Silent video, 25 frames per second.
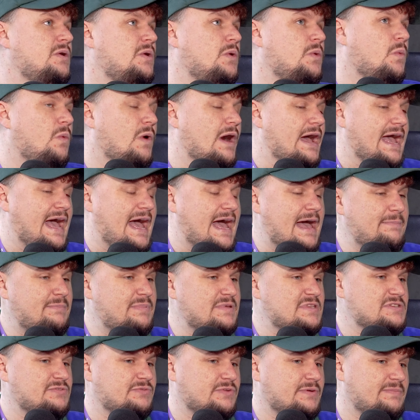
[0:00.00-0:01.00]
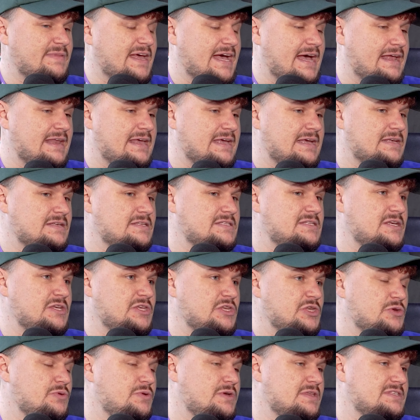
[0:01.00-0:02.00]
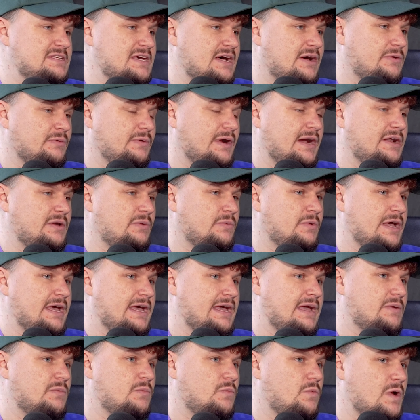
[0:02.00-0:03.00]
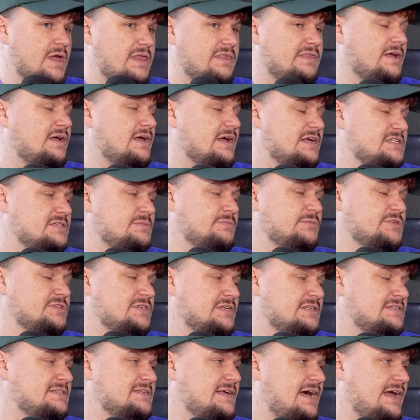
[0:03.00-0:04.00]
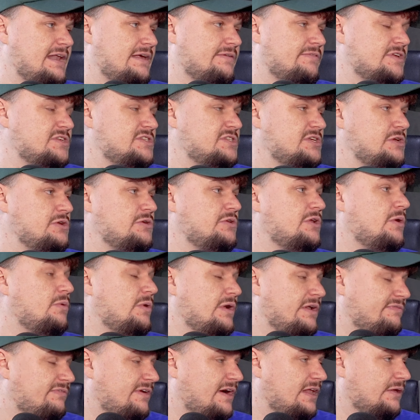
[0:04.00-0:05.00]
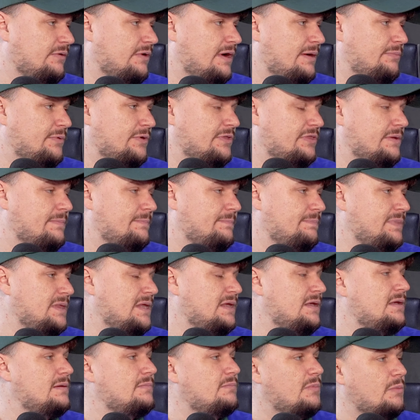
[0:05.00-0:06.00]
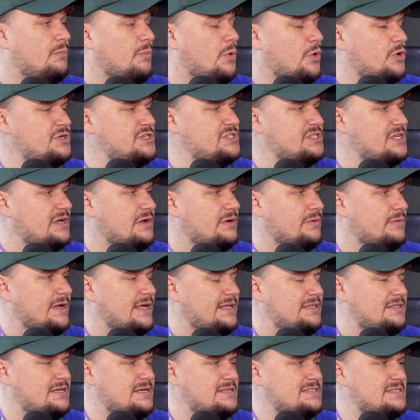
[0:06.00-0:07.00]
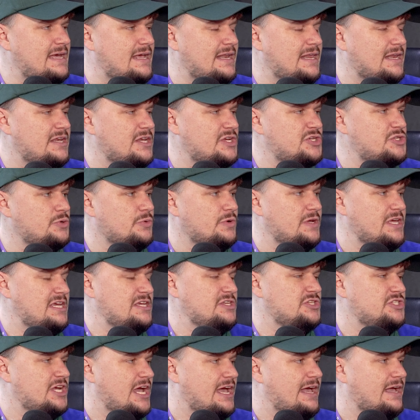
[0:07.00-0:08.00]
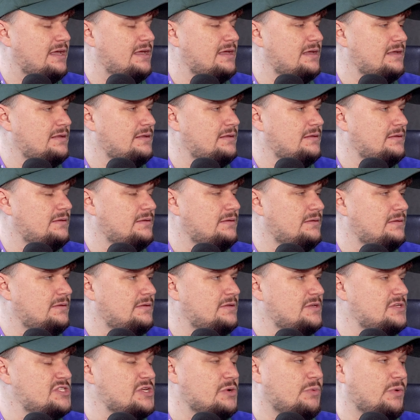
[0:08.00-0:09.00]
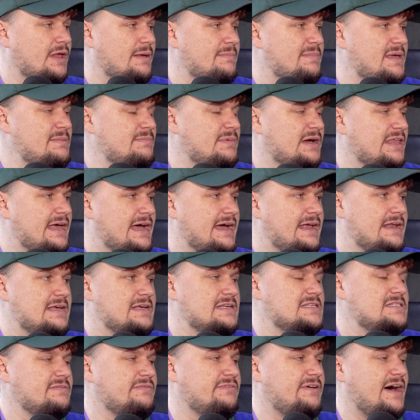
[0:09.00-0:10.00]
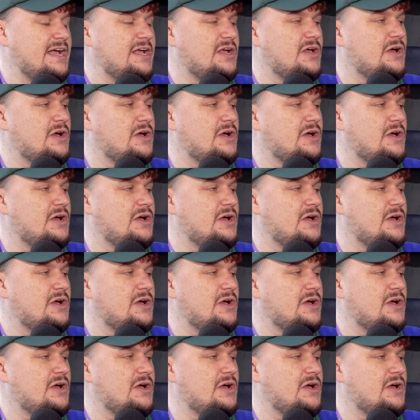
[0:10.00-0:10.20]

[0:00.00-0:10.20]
What happens from that is you can tell right away when the customer is inside of it, so you know when to follow up with them. Yes. But more so, it does that initial heat check. So what mm. I mean by mm. that is if I